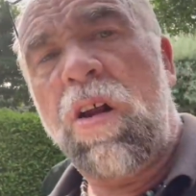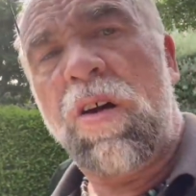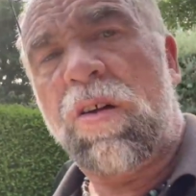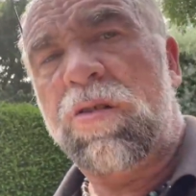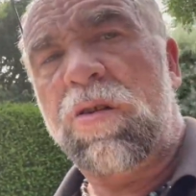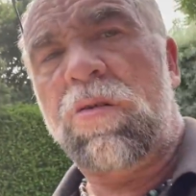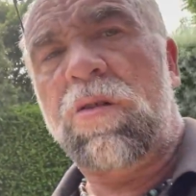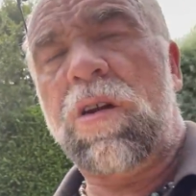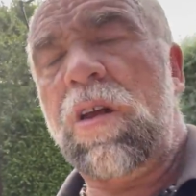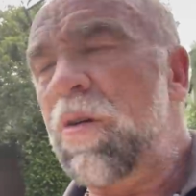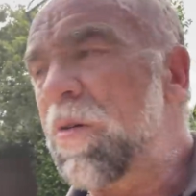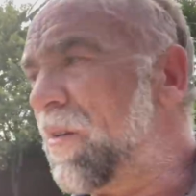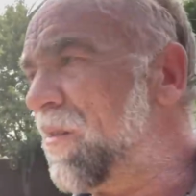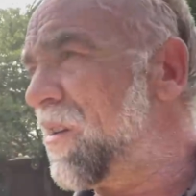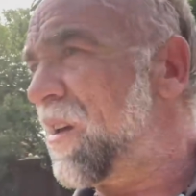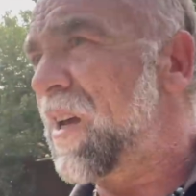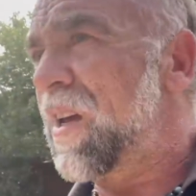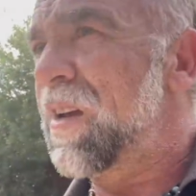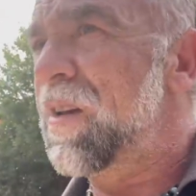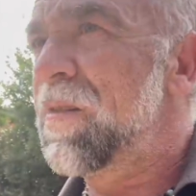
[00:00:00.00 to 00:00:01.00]
not doing another one
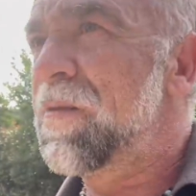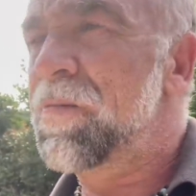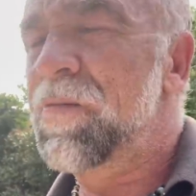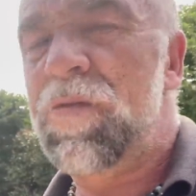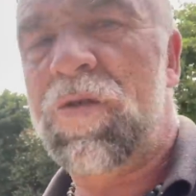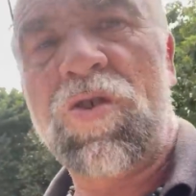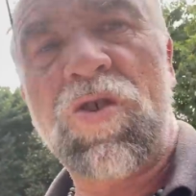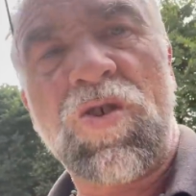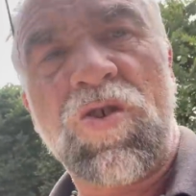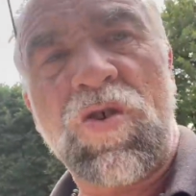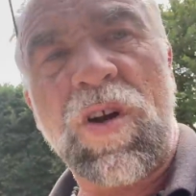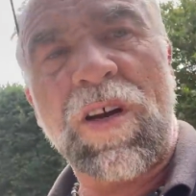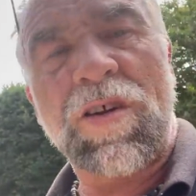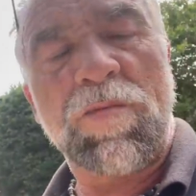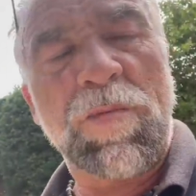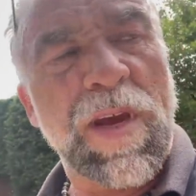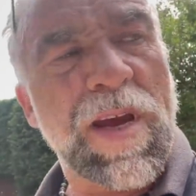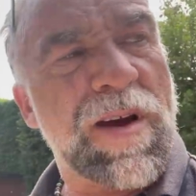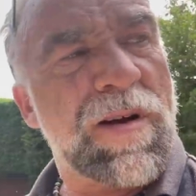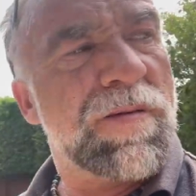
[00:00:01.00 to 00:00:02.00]
today.
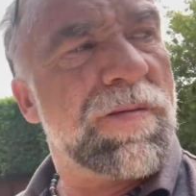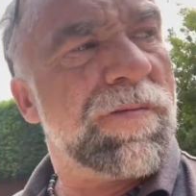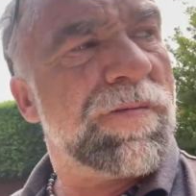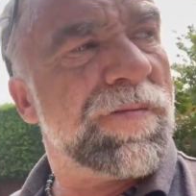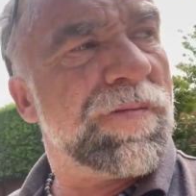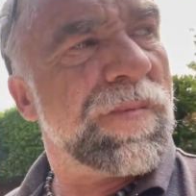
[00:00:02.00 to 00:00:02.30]
Stress me out.